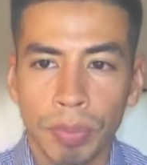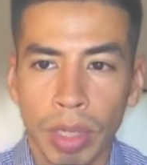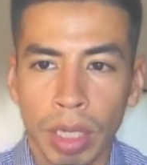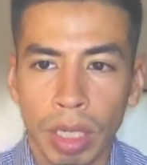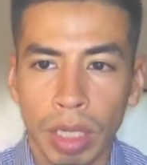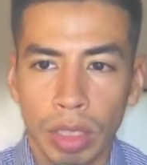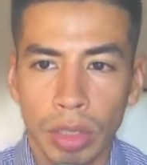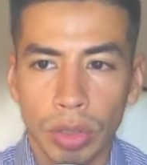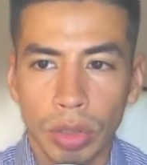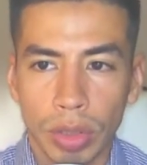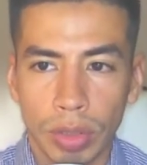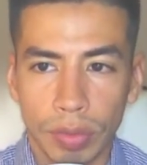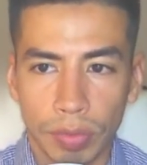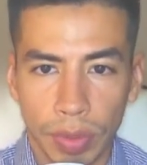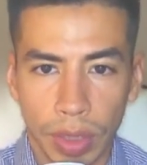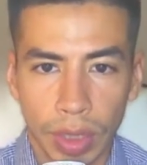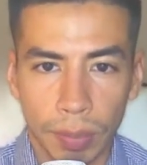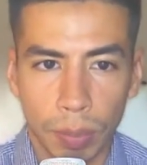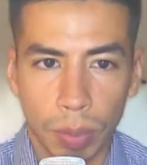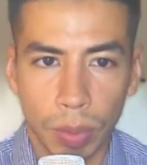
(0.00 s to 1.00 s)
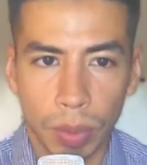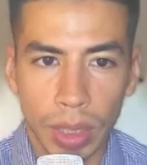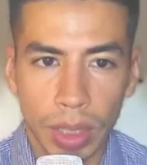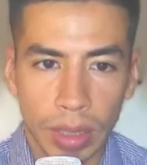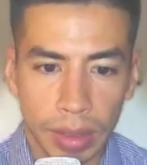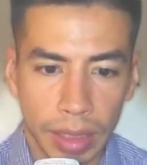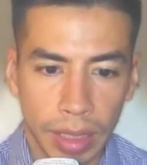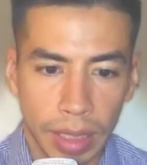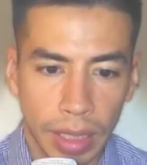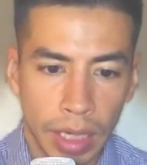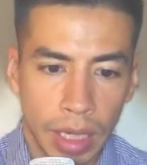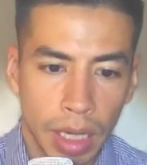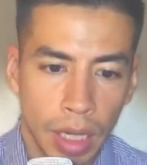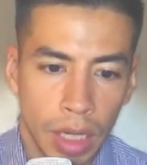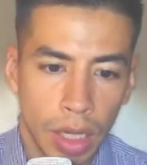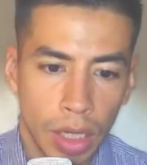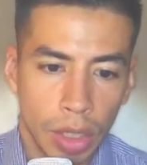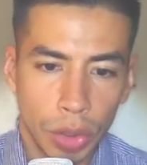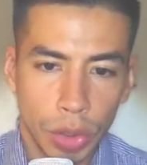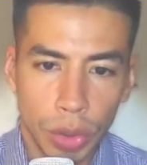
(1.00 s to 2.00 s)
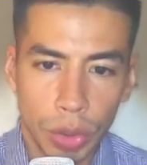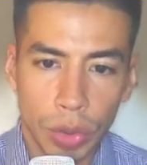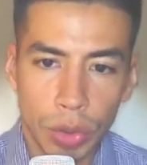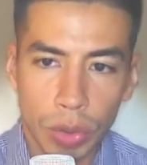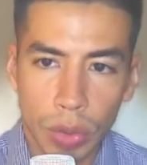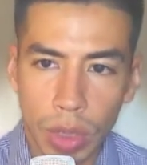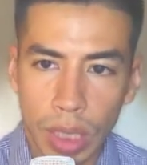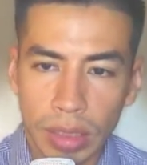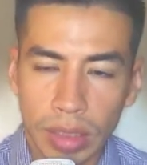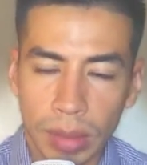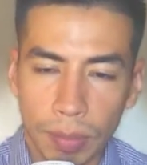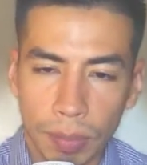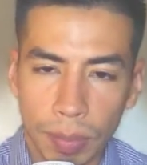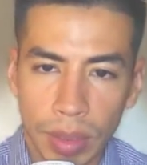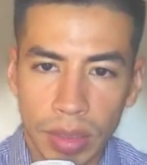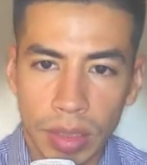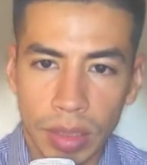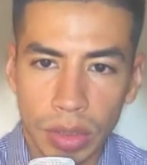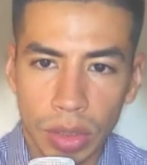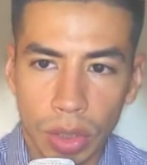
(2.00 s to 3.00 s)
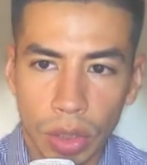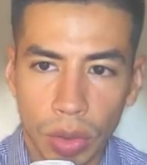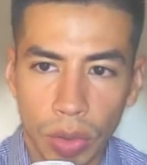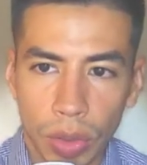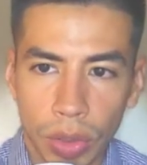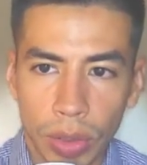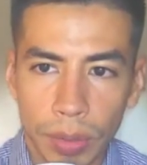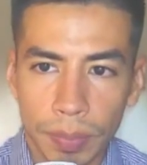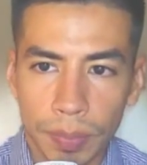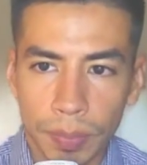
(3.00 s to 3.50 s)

So it's very important that you as the business owner